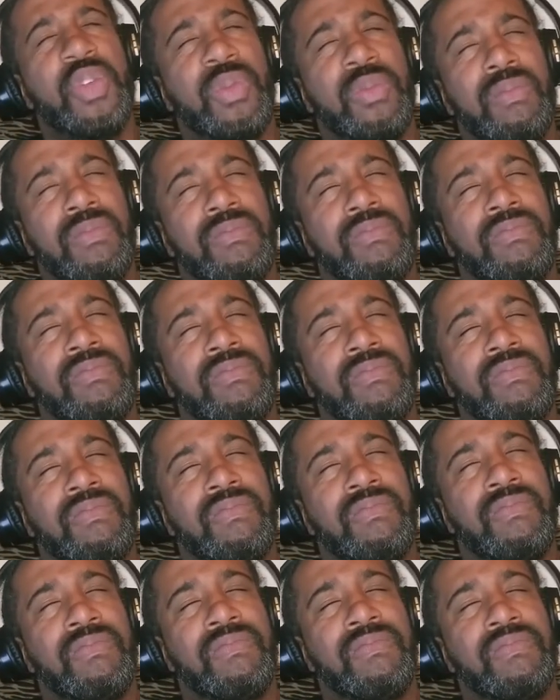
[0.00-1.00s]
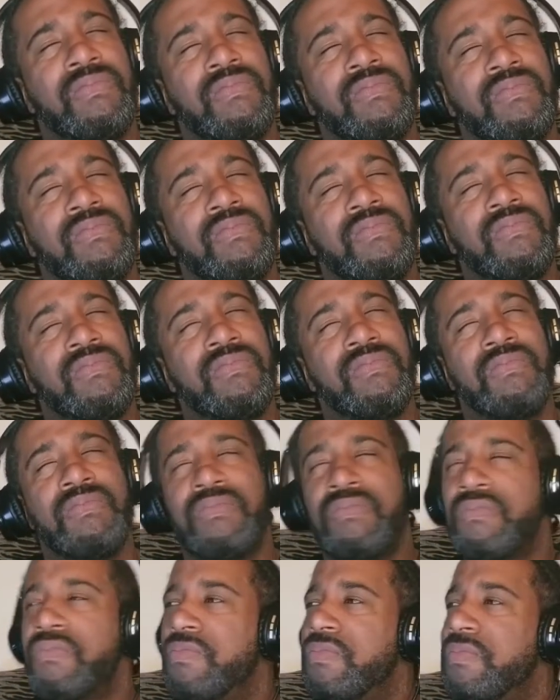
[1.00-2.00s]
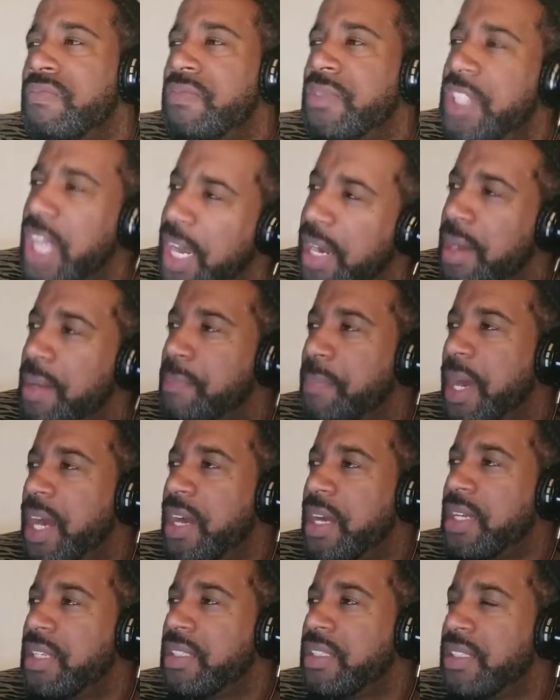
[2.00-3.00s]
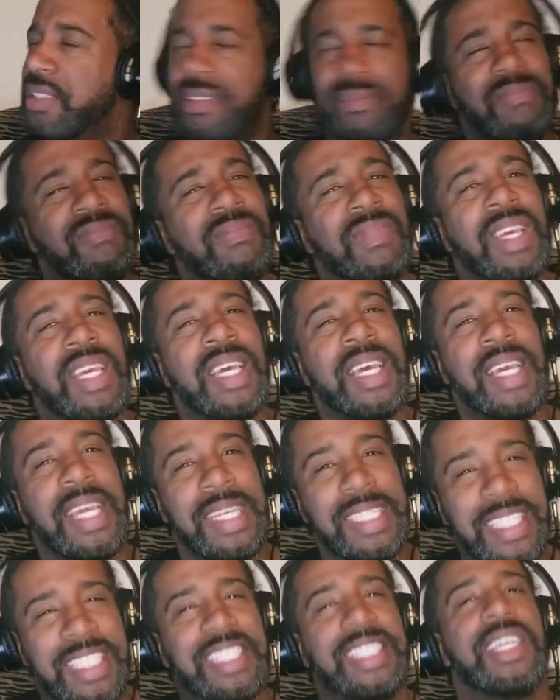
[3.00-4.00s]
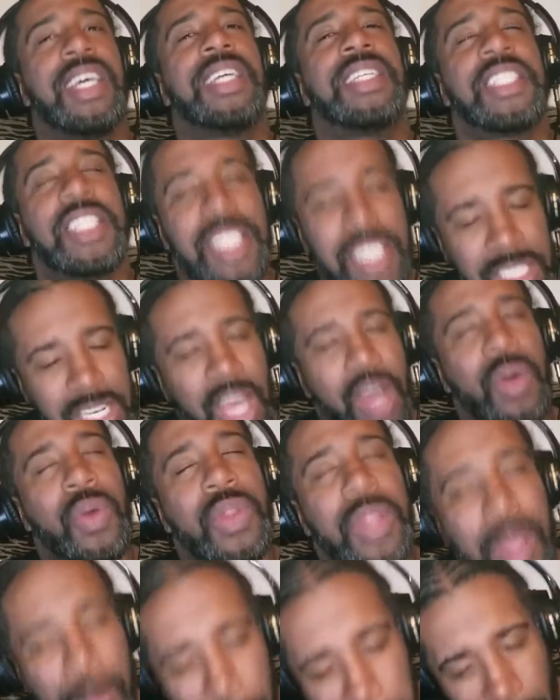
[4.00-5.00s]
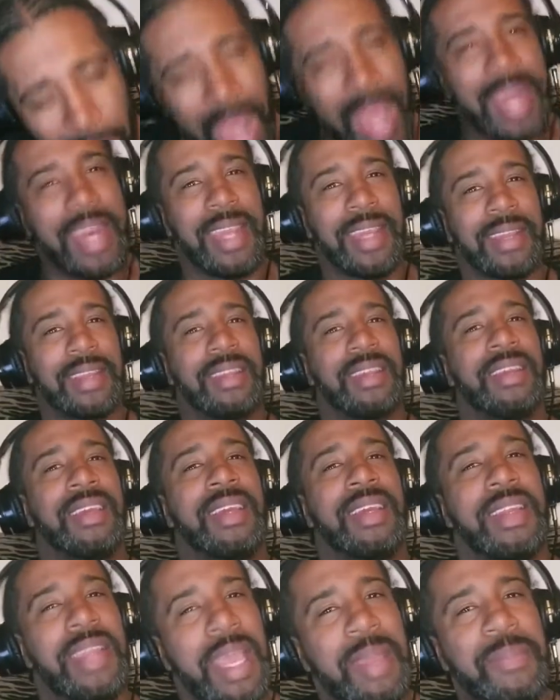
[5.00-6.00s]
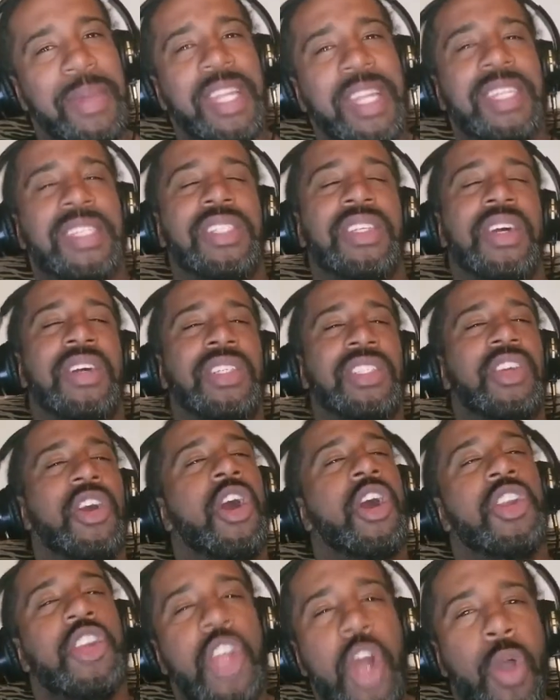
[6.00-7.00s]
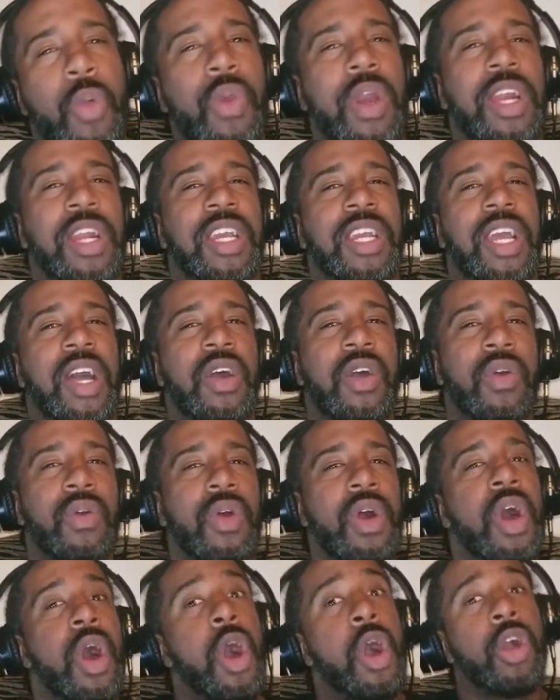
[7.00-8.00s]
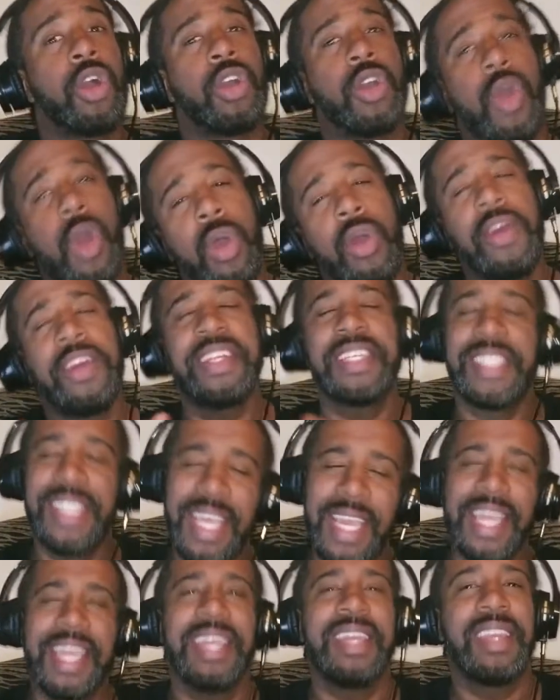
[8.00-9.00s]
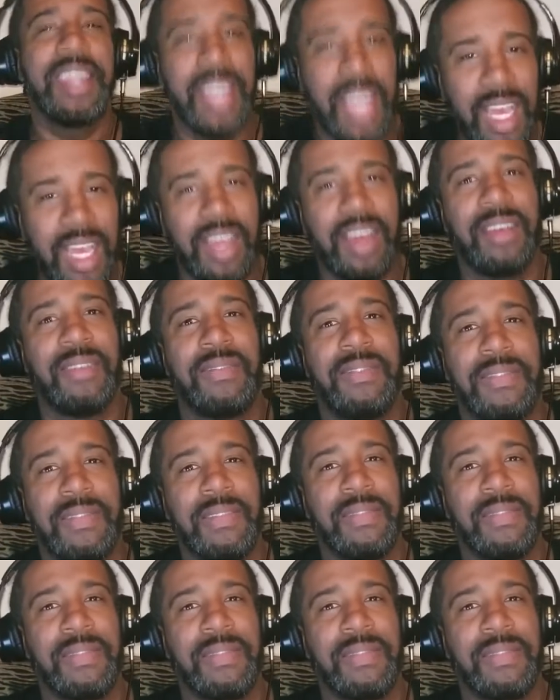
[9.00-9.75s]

shut up, birds, is it to Snow the Product. Name of this song is called Nowhere to Go. Quarantine Love.